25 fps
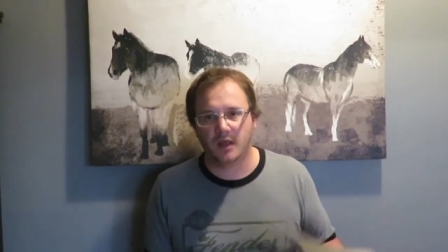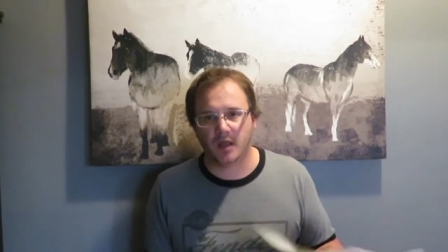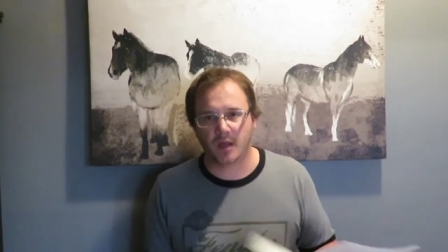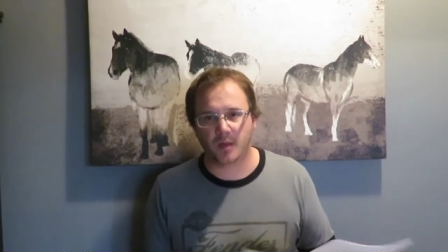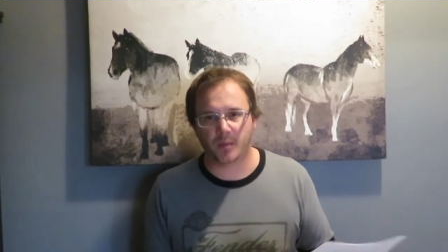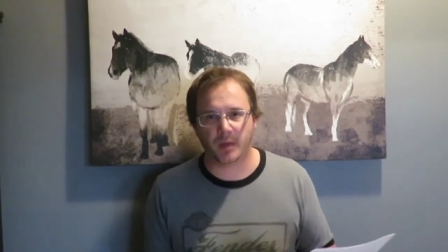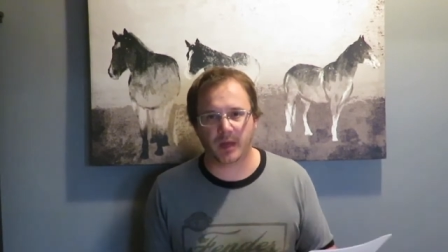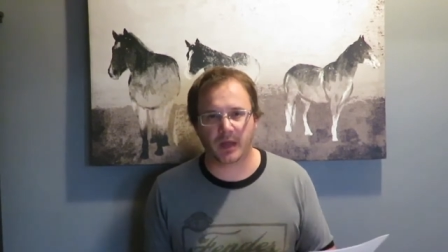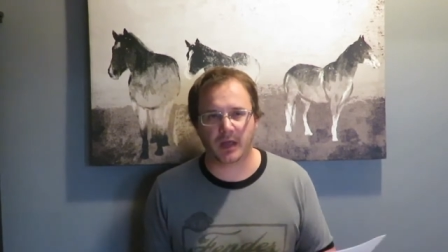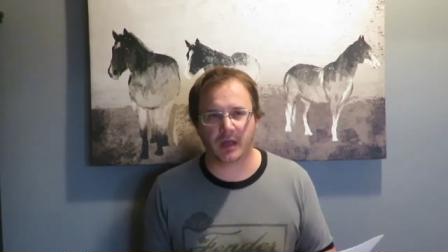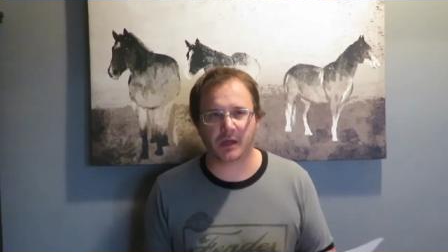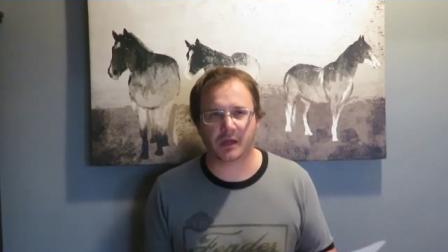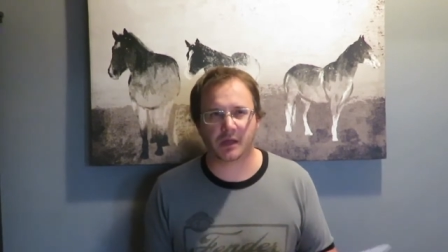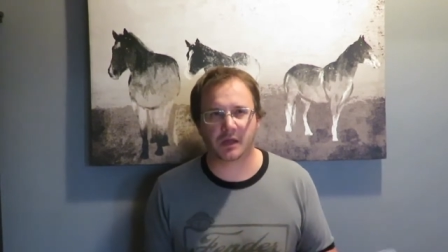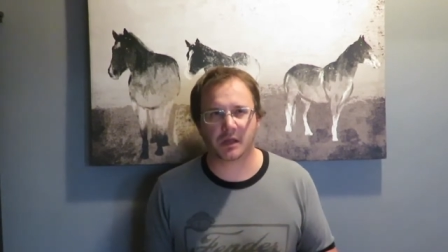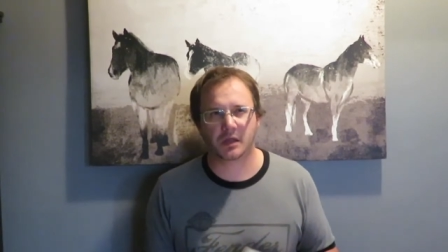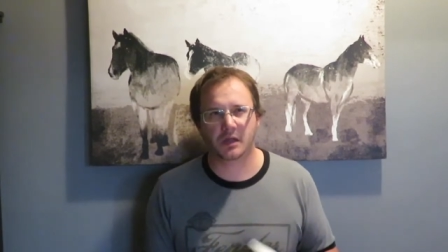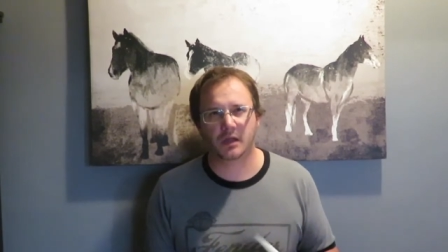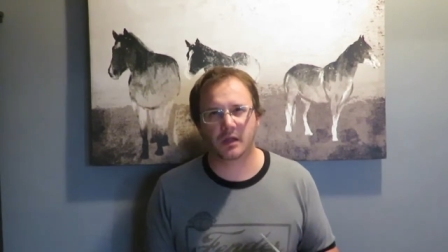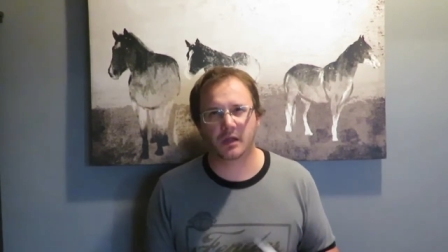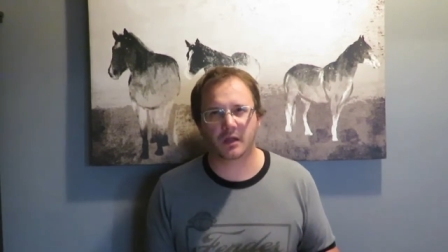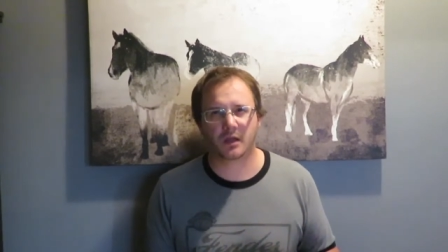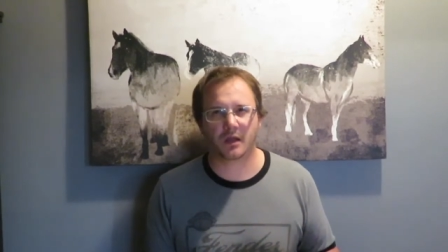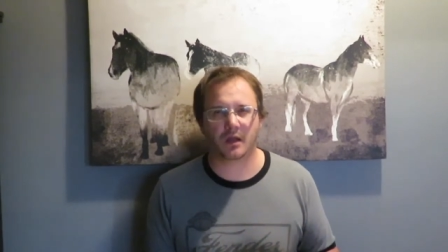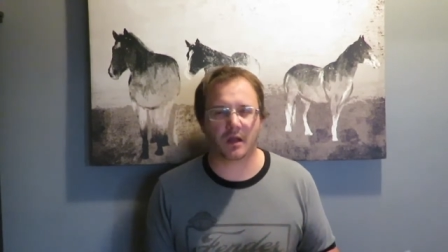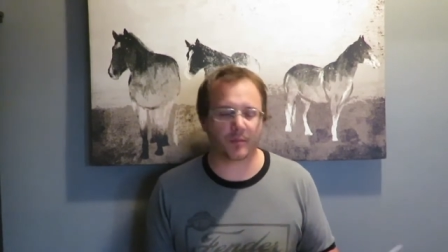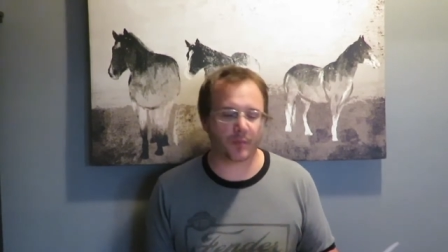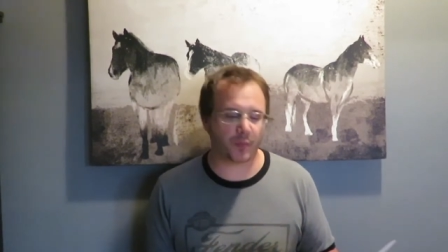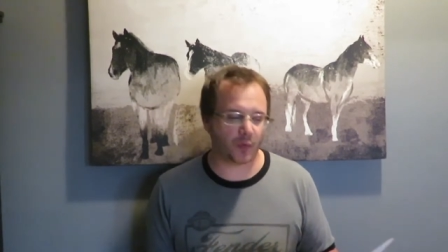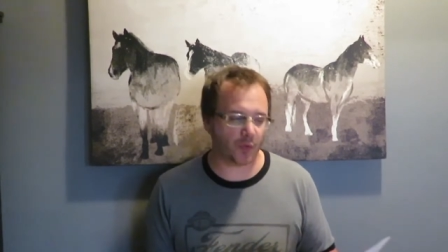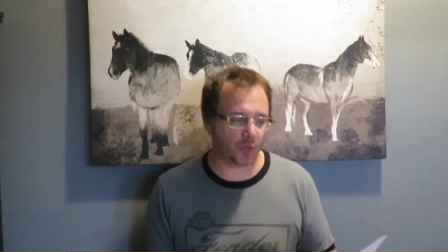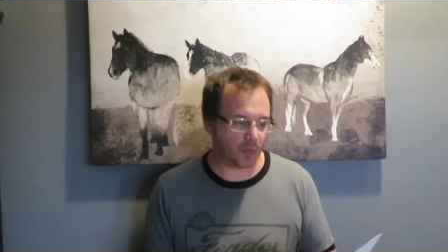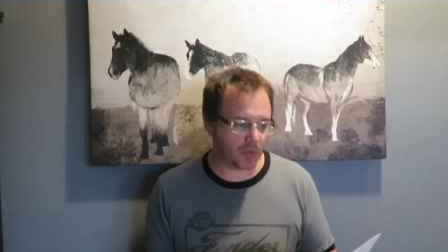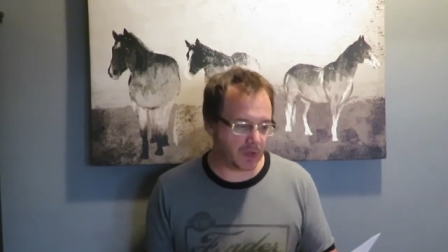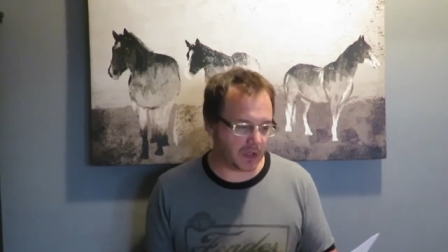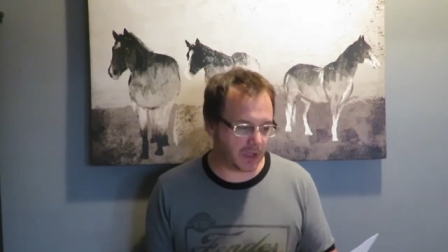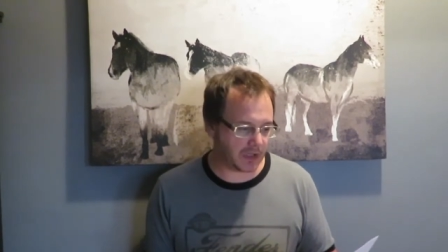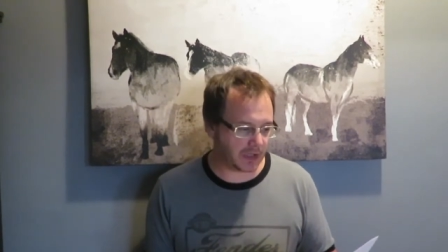a past
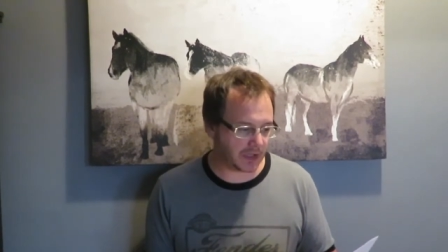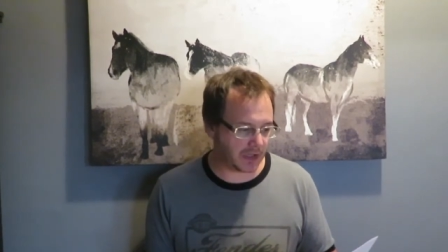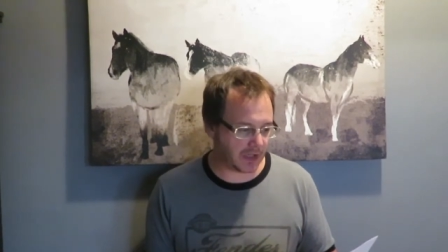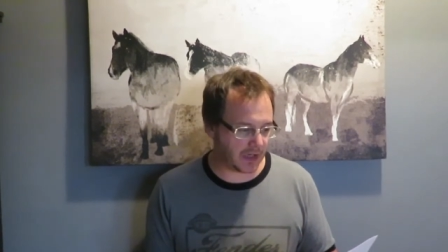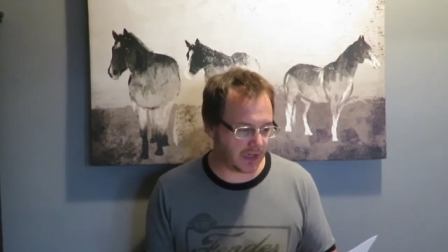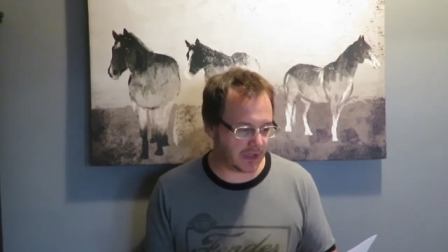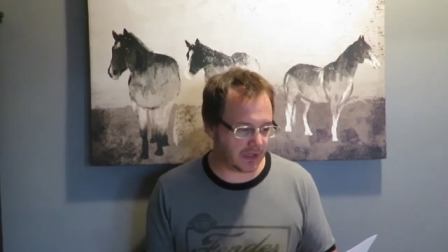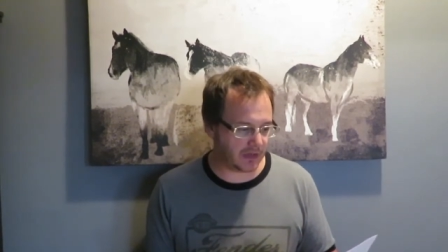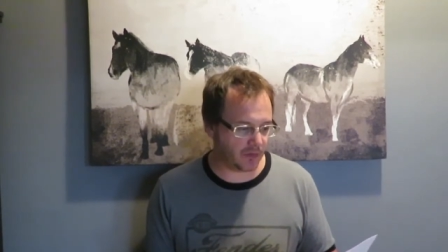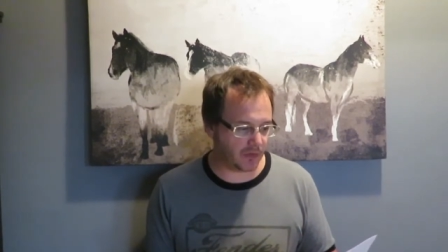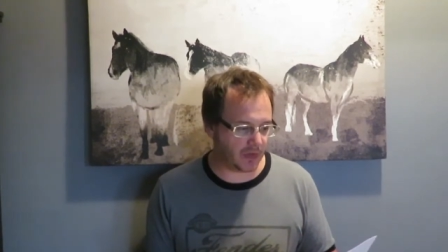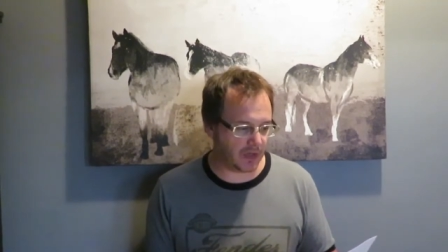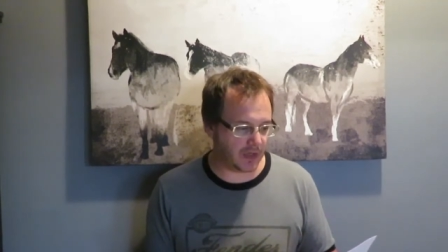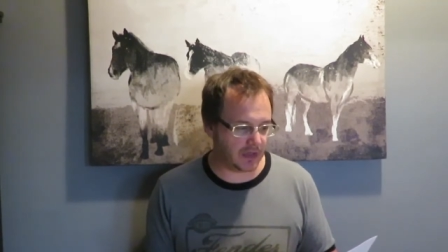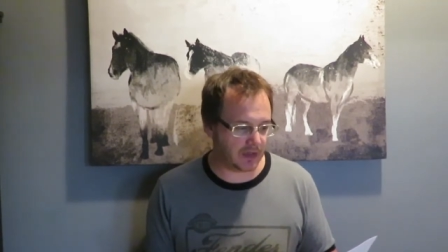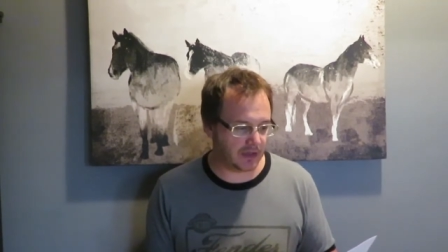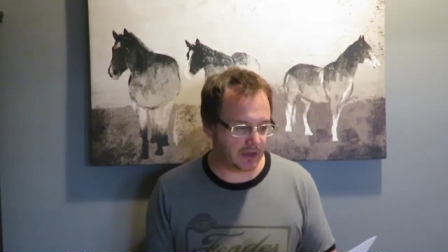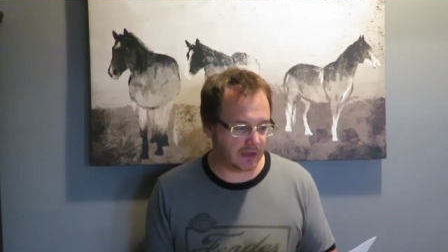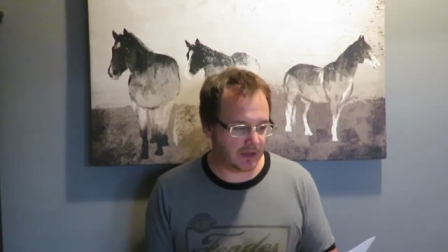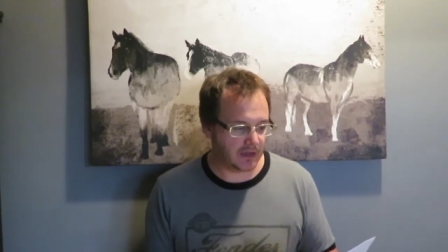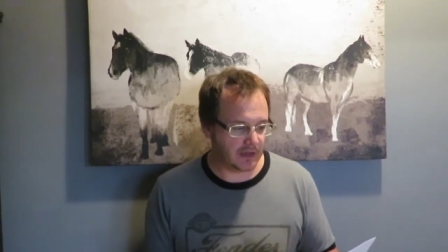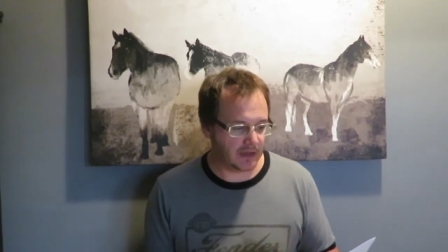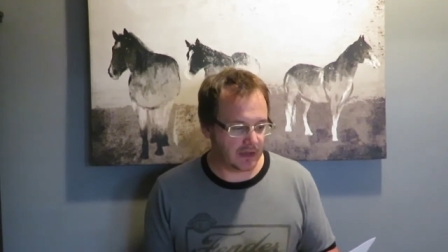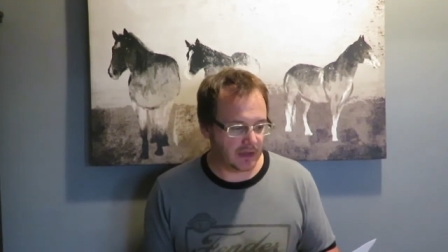couple weeks anyway.